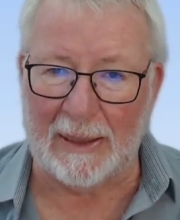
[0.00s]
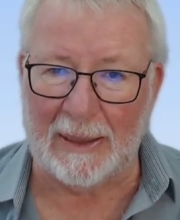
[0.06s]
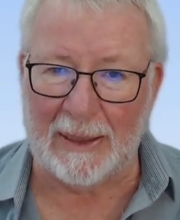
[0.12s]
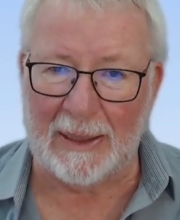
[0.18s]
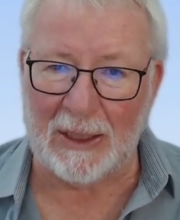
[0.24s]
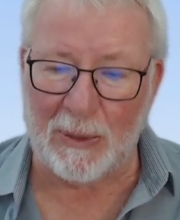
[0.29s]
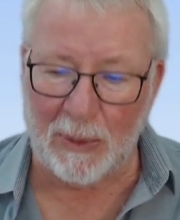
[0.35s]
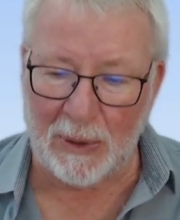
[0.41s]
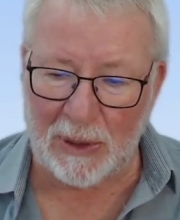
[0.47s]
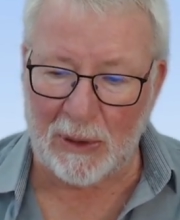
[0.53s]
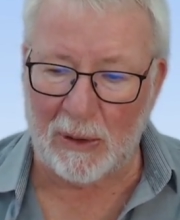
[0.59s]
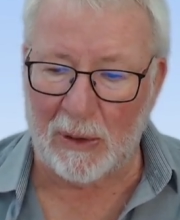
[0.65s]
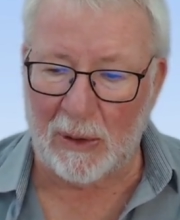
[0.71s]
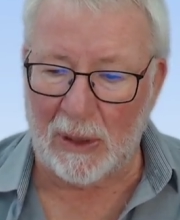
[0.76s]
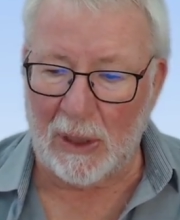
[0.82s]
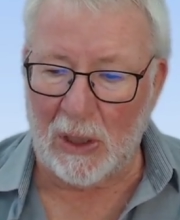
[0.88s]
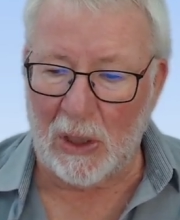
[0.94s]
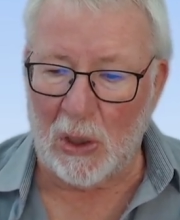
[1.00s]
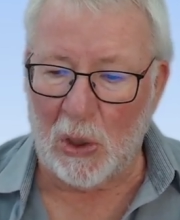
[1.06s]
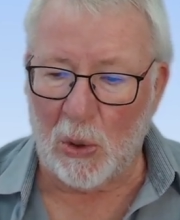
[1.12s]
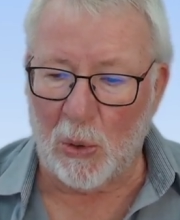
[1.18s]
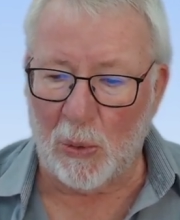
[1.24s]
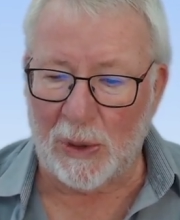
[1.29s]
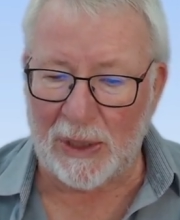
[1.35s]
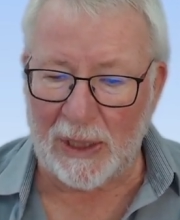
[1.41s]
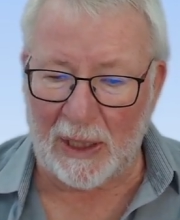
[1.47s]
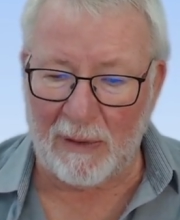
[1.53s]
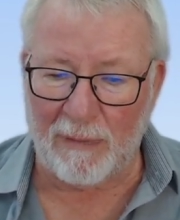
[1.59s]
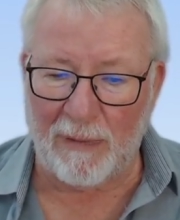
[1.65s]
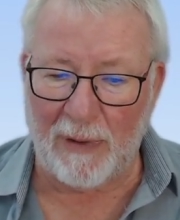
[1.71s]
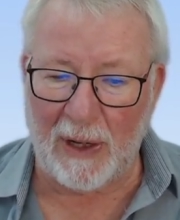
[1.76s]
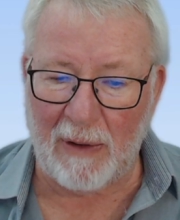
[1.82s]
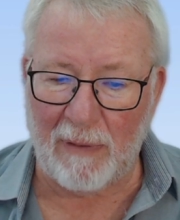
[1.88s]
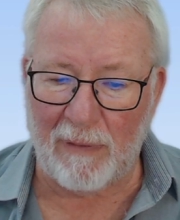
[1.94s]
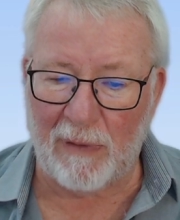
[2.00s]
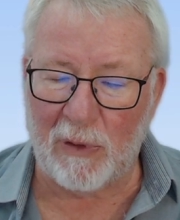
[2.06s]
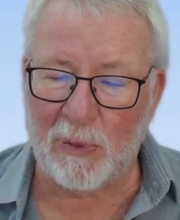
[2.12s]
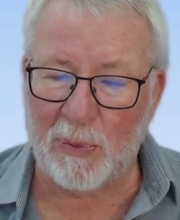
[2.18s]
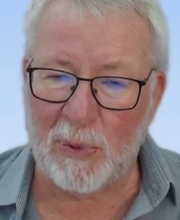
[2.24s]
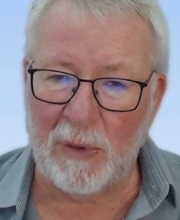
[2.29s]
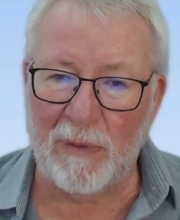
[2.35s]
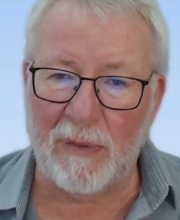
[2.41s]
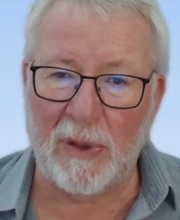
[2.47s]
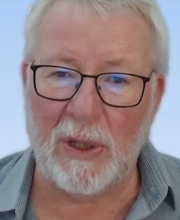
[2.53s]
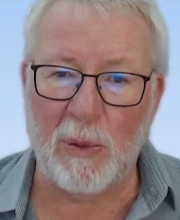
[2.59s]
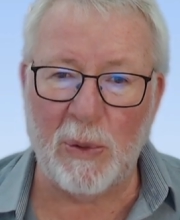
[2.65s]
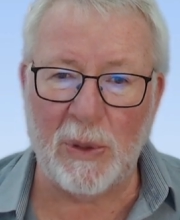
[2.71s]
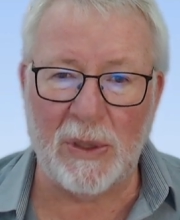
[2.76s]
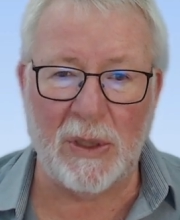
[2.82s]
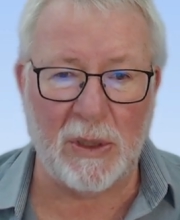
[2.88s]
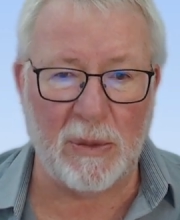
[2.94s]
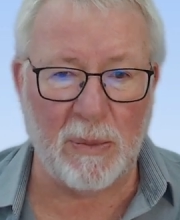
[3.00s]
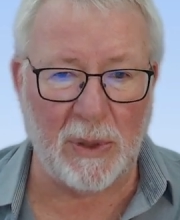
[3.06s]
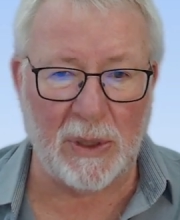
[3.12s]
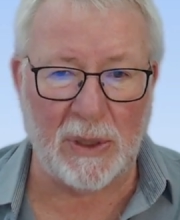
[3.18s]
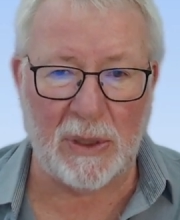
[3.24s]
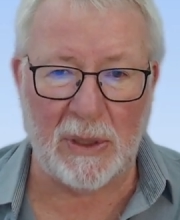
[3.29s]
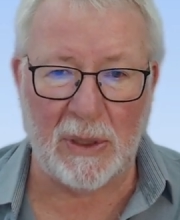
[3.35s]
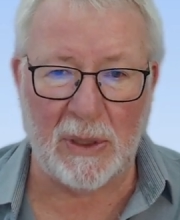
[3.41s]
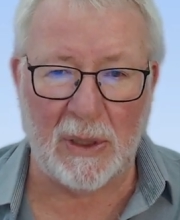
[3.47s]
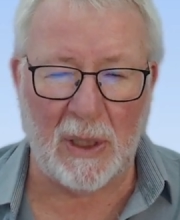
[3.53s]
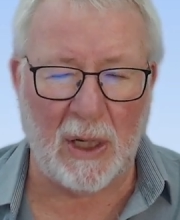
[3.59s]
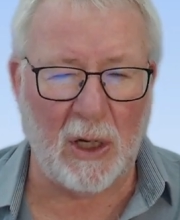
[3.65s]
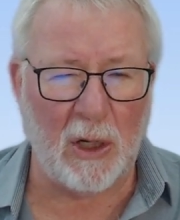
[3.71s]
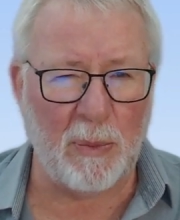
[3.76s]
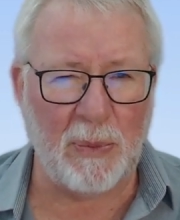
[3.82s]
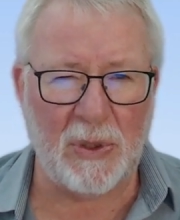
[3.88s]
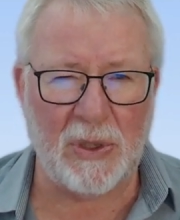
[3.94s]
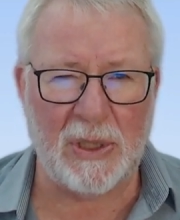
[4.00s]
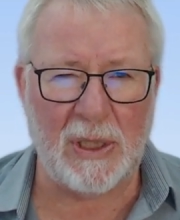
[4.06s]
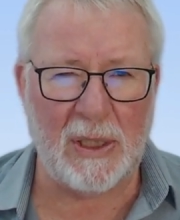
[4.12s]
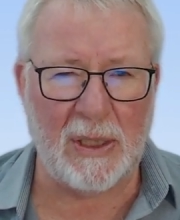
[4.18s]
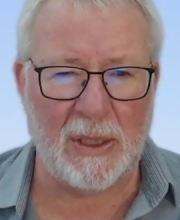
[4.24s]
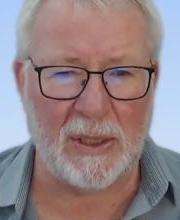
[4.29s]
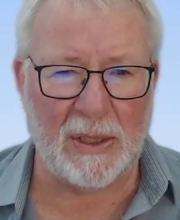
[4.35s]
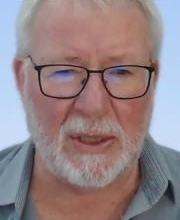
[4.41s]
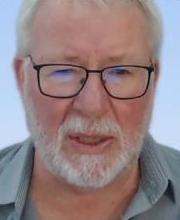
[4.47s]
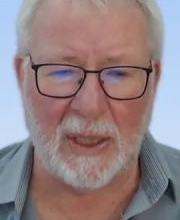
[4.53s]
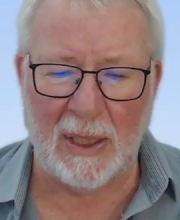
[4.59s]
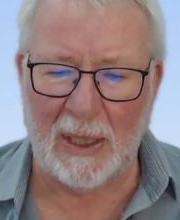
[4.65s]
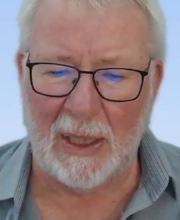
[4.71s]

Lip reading: Dismissal was unfair if it's proved that he was dismissed. I hope you see this.